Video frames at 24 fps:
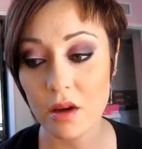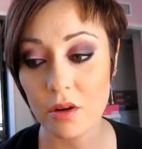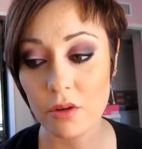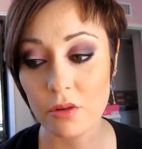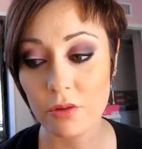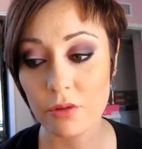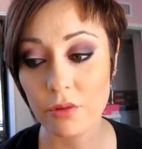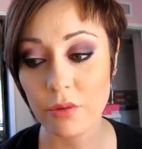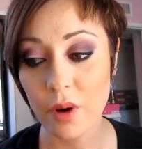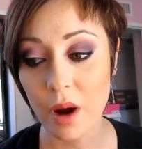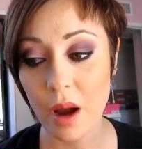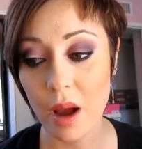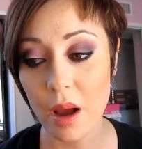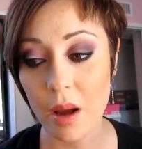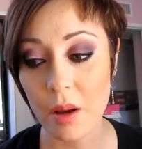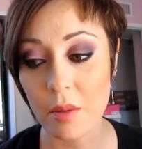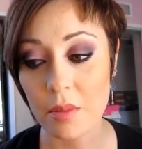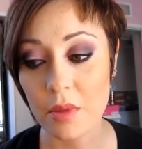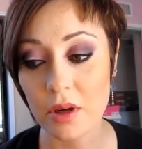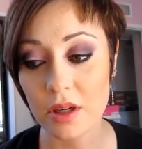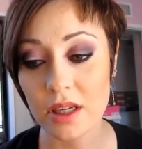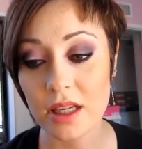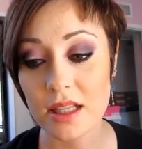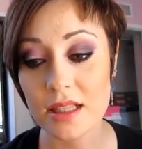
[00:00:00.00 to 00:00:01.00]

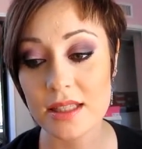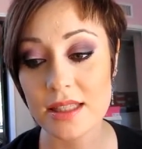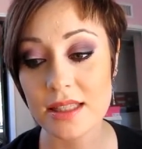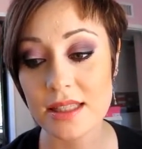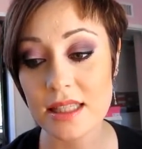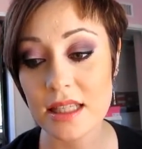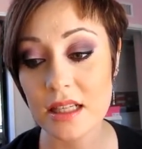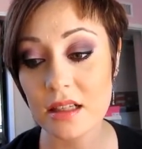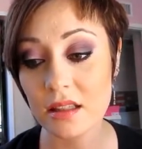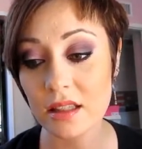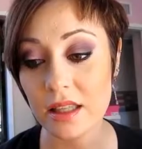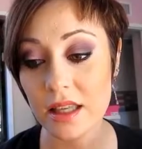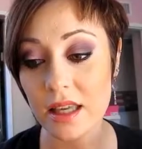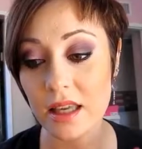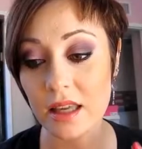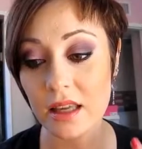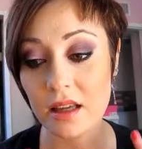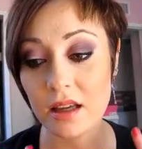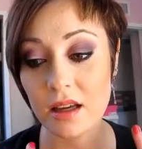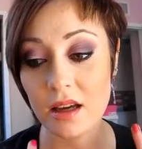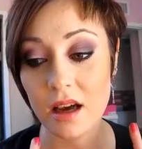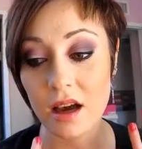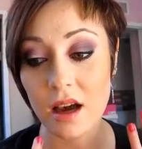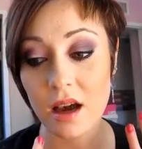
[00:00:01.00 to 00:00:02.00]
from
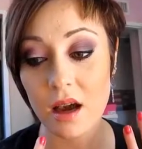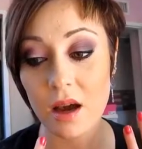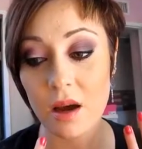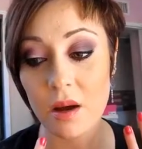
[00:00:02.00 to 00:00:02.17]
concealing